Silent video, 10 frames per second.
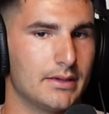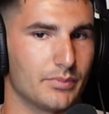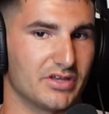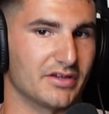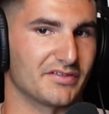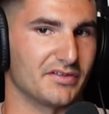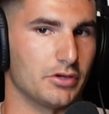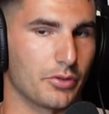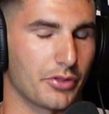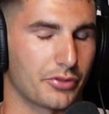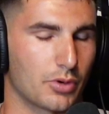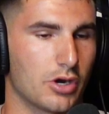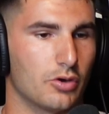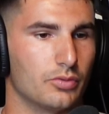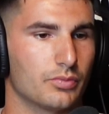because, the
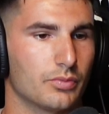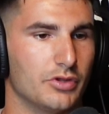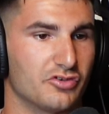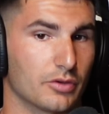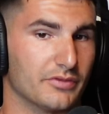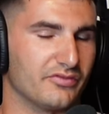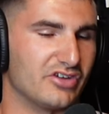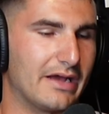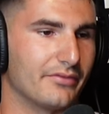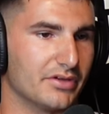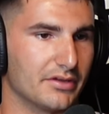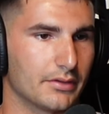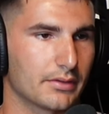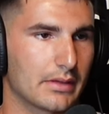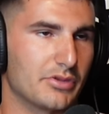throw in terms of javelin,
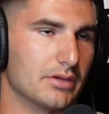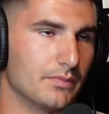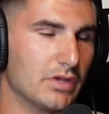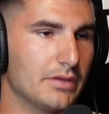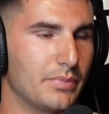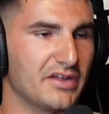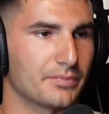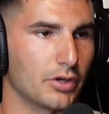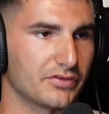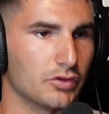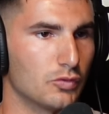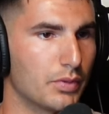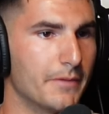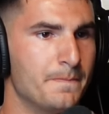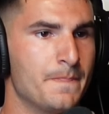I mean, in baseball too,
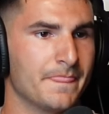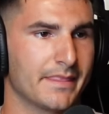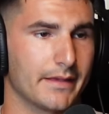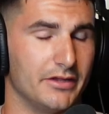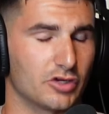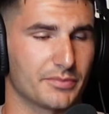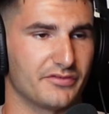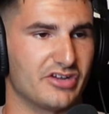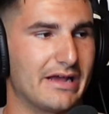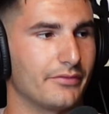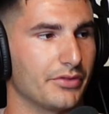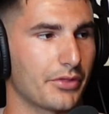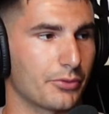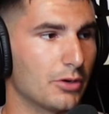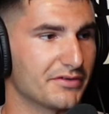but in terms of javelin,
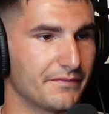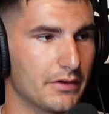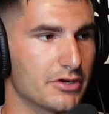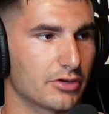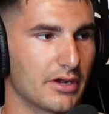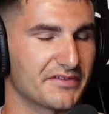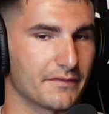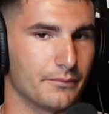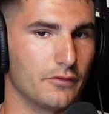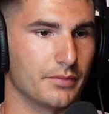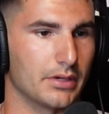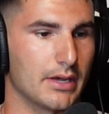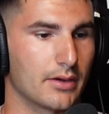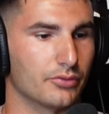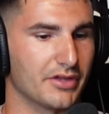the throw is a very aggressive movement,
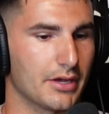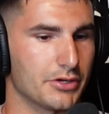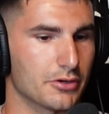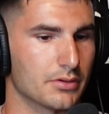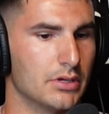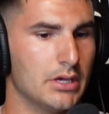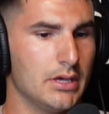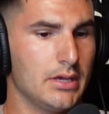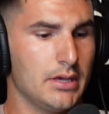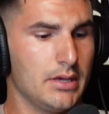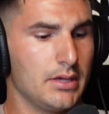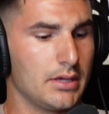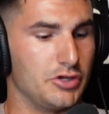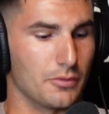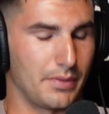not only on your
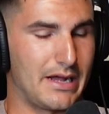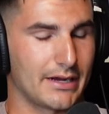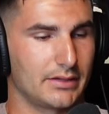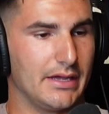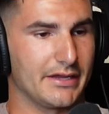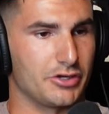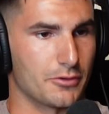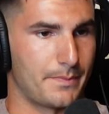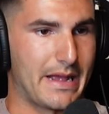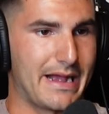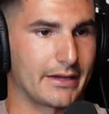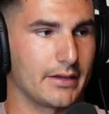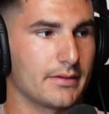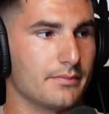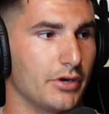block leg and your back,
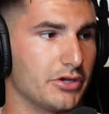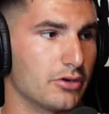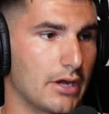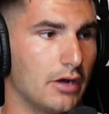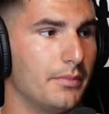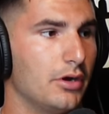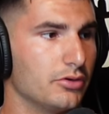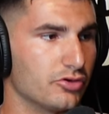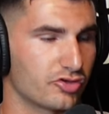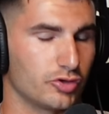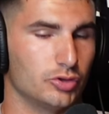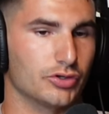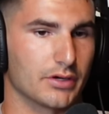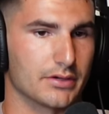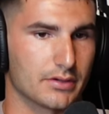but your elbow and your
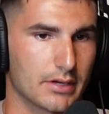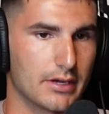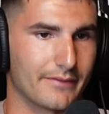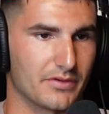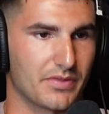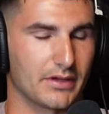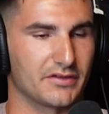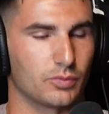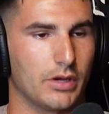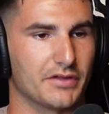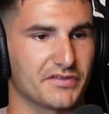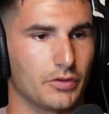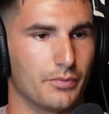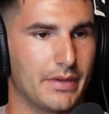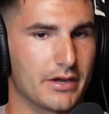shoulder and everything as well.
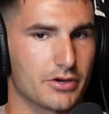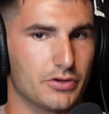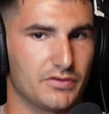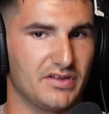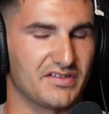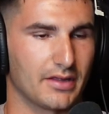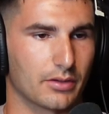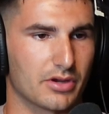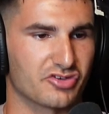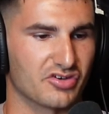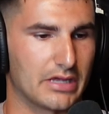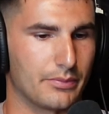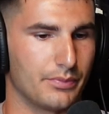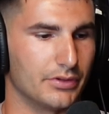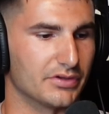So the better your deceleration
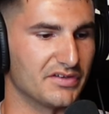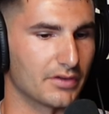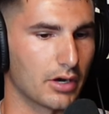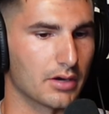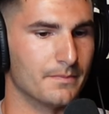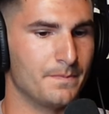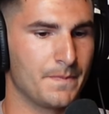capabilities are,